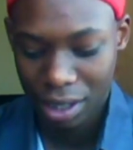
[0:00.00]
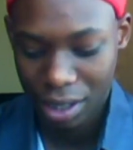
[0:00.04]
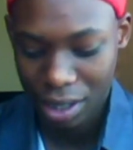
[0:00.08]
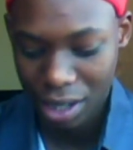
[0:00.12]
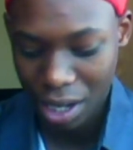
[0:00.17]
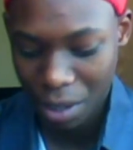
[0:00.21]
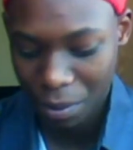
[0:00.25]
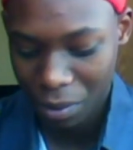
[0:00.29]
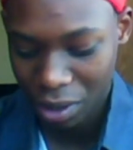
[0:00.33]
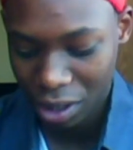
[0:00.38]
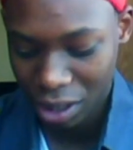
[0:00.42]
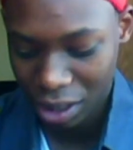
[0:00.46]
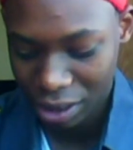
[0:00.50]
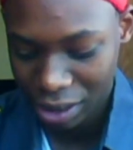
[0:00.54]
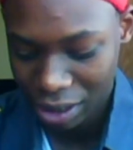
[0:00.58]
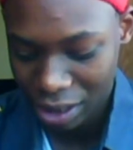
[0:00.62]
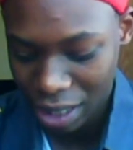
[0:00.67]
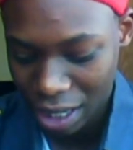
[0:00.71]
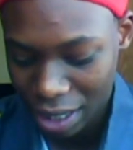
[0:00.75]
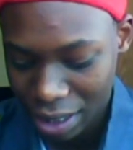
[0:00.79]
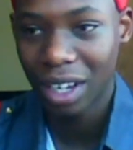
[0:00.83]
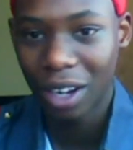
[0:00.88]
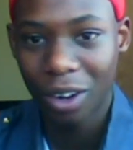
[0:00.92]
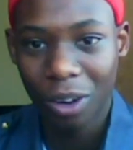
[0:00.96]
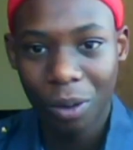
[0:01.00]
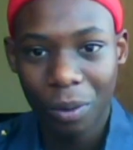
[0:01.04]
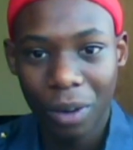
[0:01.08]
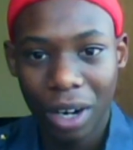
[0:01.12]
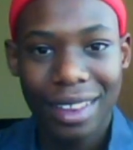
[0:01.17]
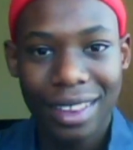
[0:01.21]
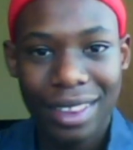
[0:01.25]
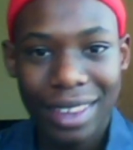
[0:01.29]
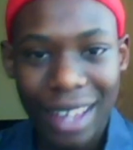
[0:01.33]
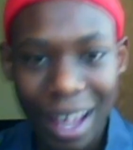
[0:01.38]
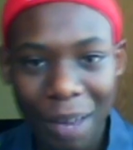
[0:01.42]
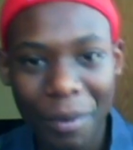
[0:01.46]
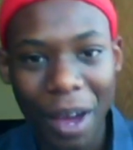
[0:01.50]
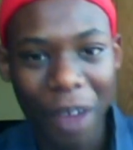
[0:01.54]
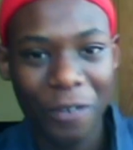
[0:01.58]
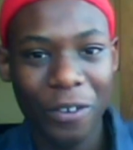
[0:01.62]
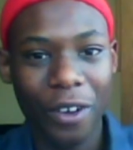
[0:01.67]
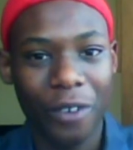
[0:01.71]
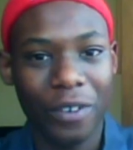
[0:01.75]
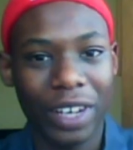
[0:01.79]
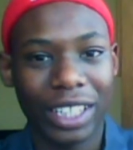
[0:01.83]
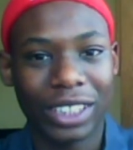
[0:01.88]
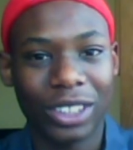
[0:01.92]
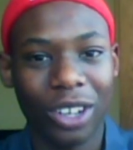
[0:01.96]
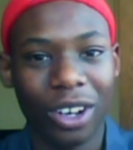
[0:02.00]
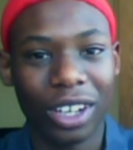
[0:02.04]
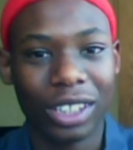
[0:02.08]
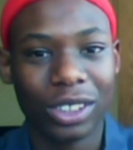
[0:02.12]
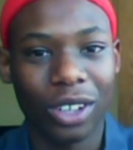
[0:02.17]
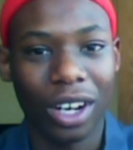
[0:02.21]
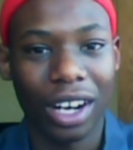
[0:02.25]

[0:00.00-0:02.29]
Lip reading: Then I'm gonna start homework. Then my favorite song is